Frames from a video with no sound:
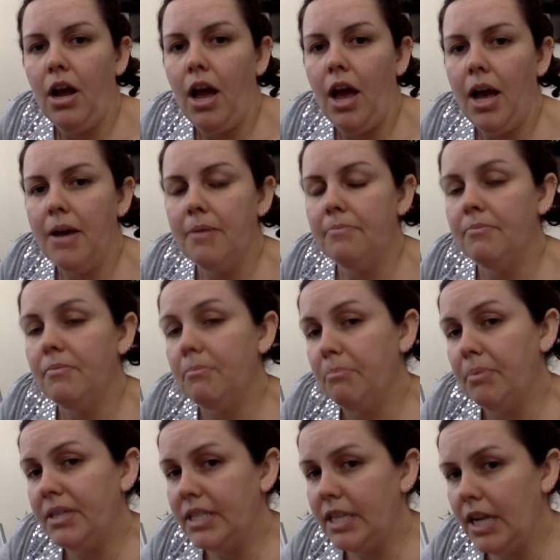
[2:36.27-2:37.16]

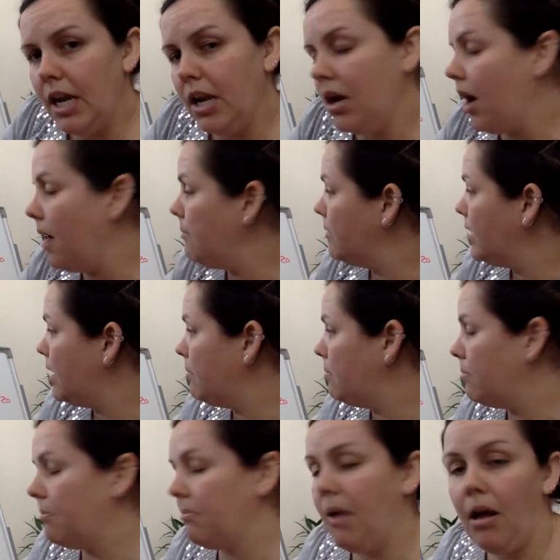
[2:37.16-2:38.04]
But today I'm going
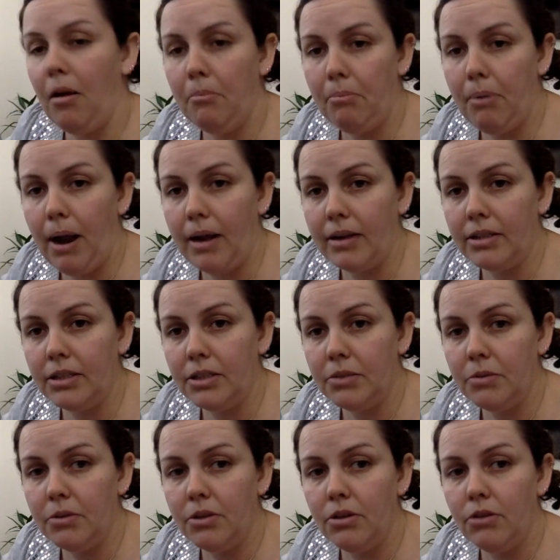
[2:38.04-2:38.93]
to help practice
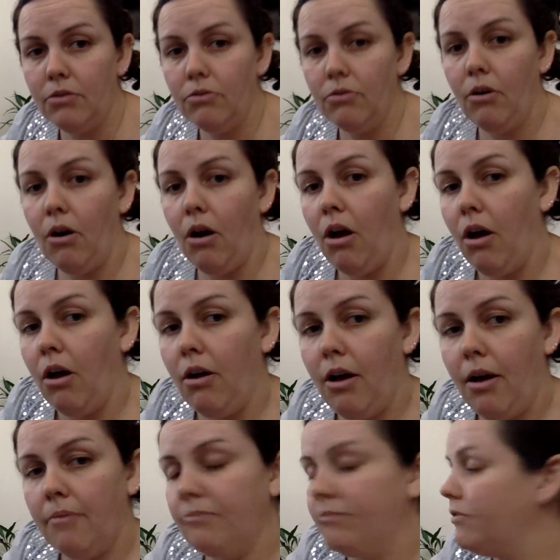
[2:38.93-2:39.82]
with you
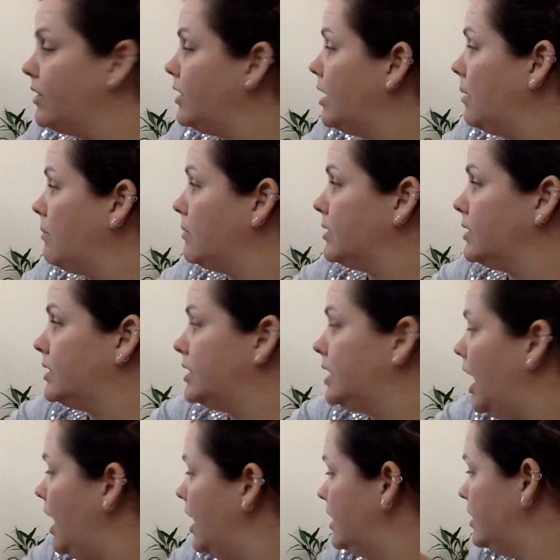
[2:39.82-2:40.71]
for numbers
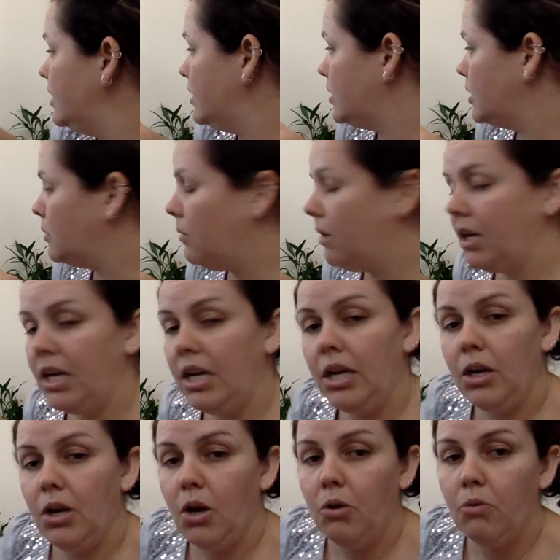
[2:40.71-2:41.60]
10 to
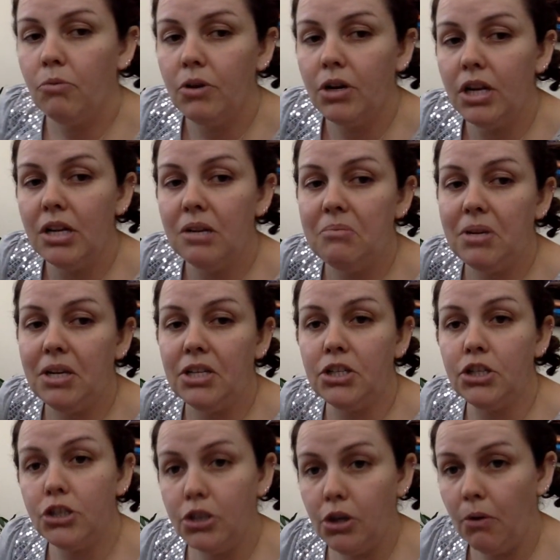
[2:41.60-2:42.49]
20. We're going to be
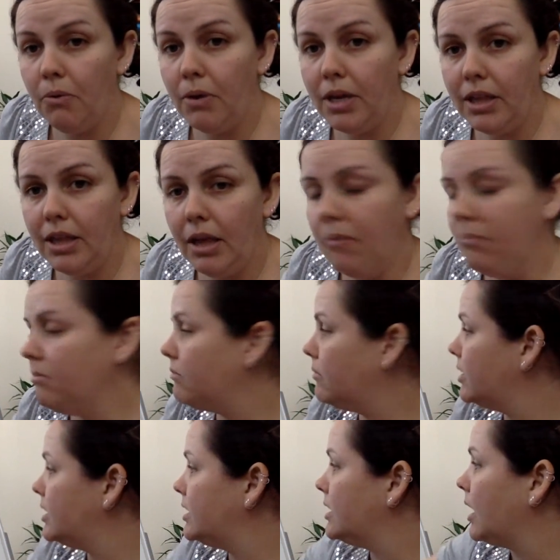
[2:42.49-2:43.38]
showing them
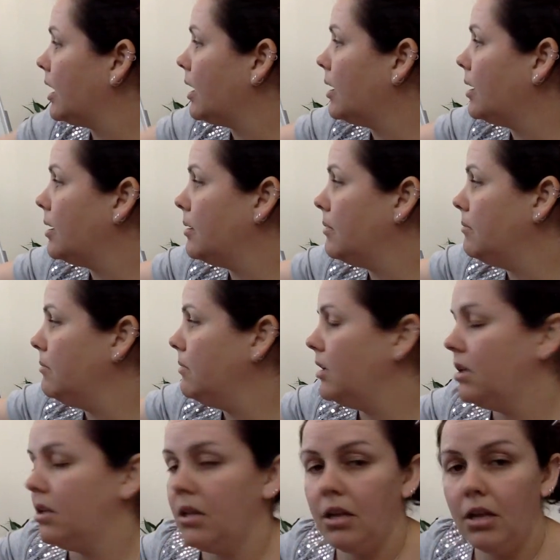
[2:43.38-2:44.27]
with some
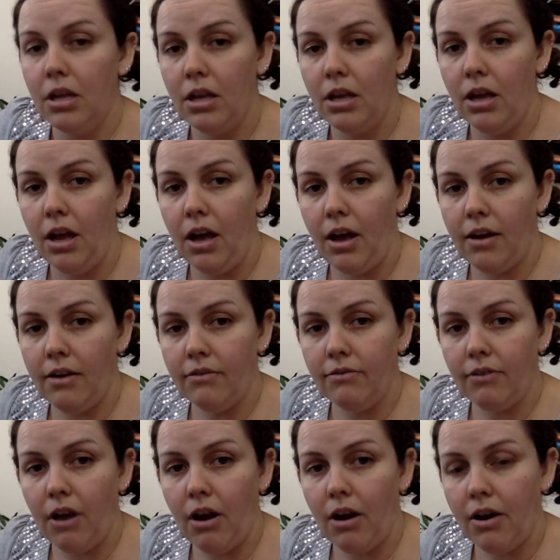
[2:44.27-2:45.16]
of
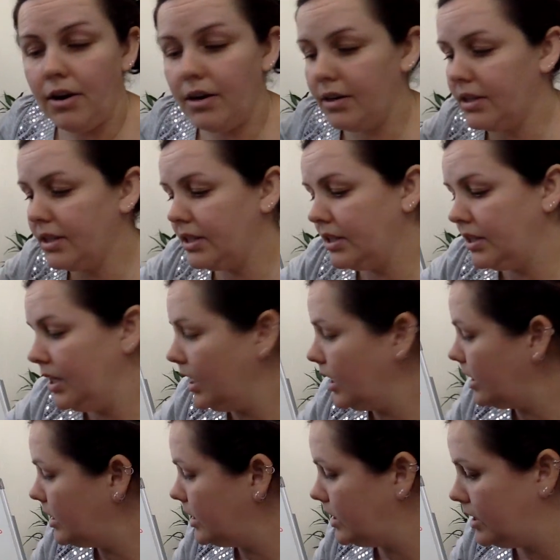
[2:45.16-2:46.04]
our
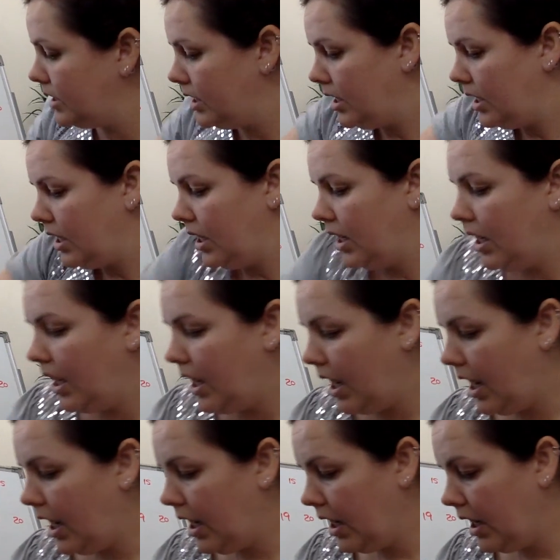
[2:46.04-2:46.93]
sticks
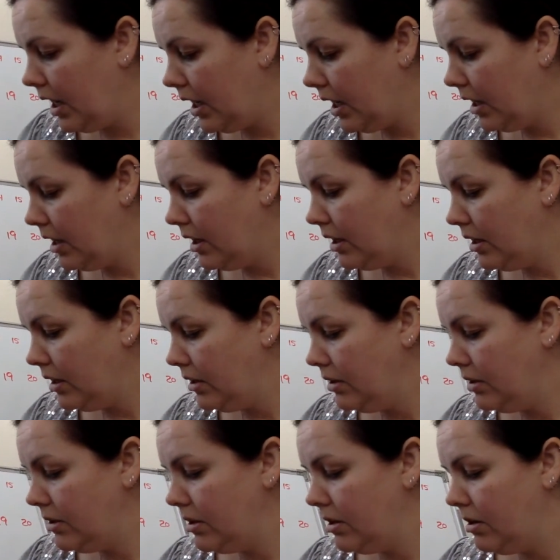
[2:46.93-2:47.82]

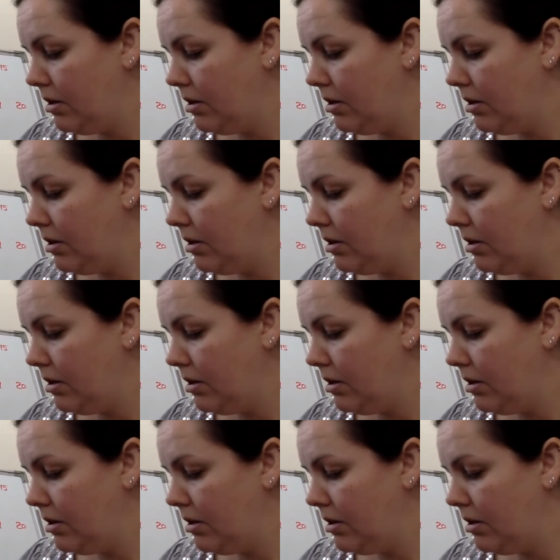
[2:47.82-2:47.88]
and